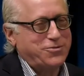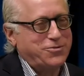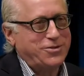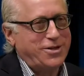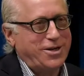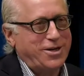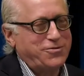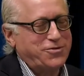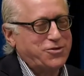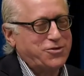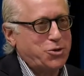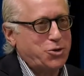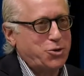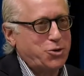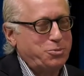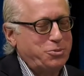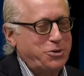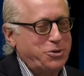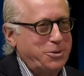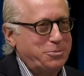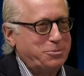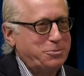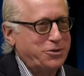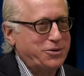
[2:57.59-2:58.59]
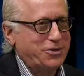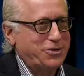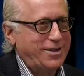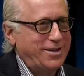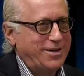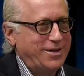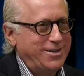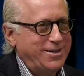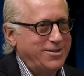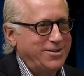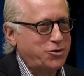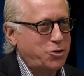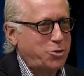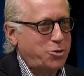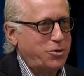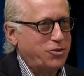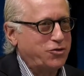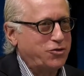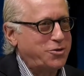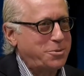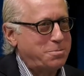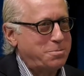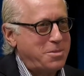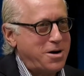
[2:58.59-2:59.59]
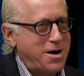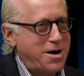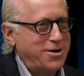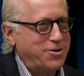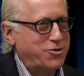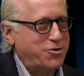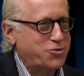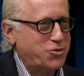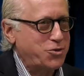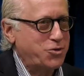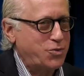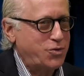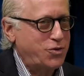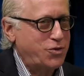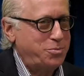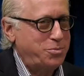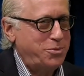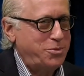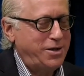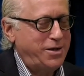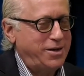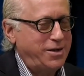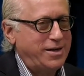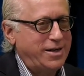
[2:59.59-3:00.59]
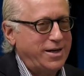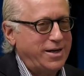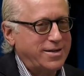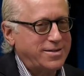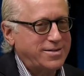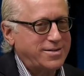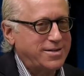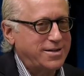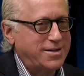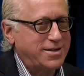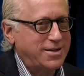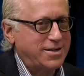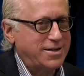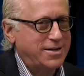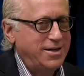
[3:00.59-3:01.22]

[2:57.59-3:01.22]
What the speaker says: I've told people that it's almost a mantra with me that